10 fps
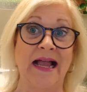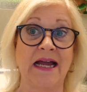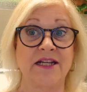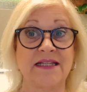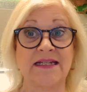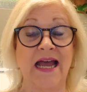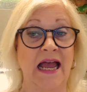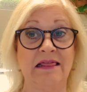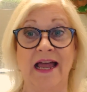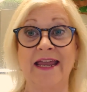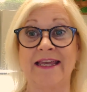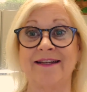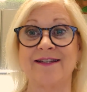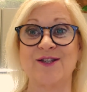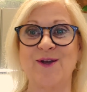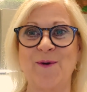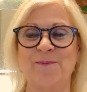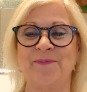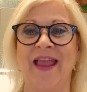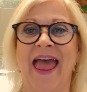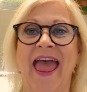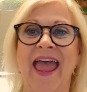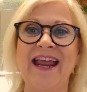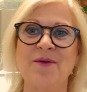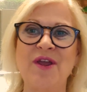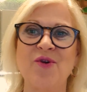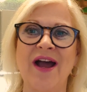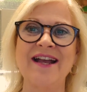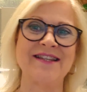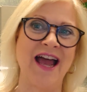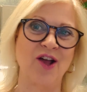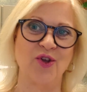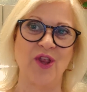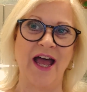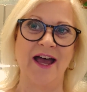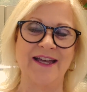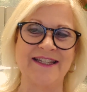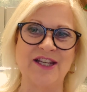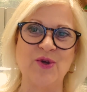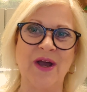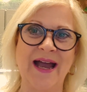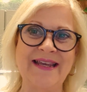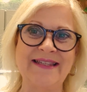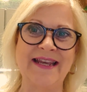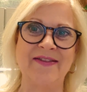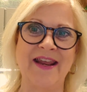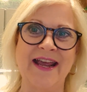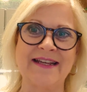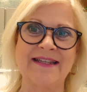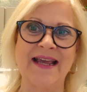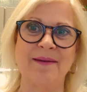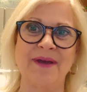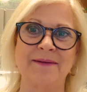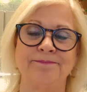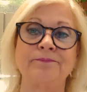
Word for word: I just I like it. So, anyway, you guys, I'll uh, see you guys in the next segment.